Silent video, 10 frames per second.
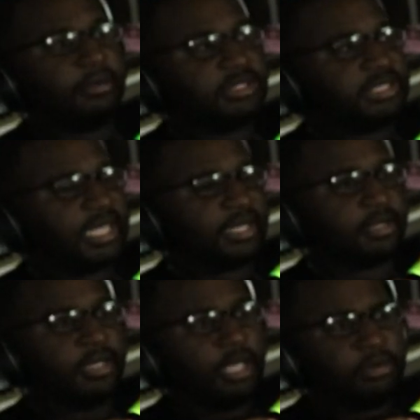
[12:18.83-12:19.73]

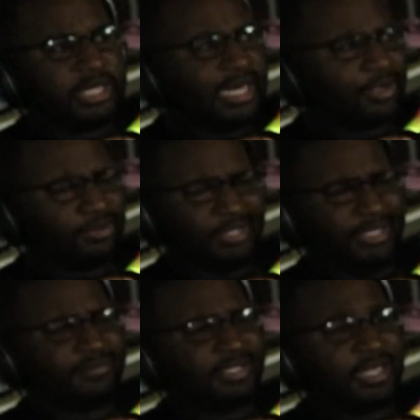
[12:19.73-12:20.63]
together, but they're not going to
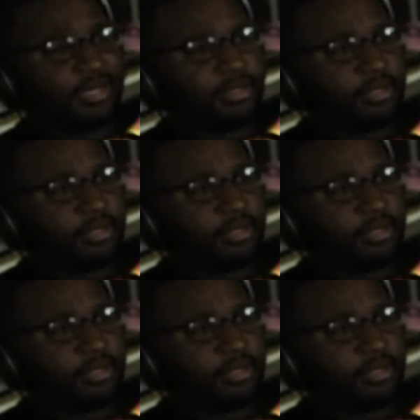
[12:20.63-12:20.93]
live together.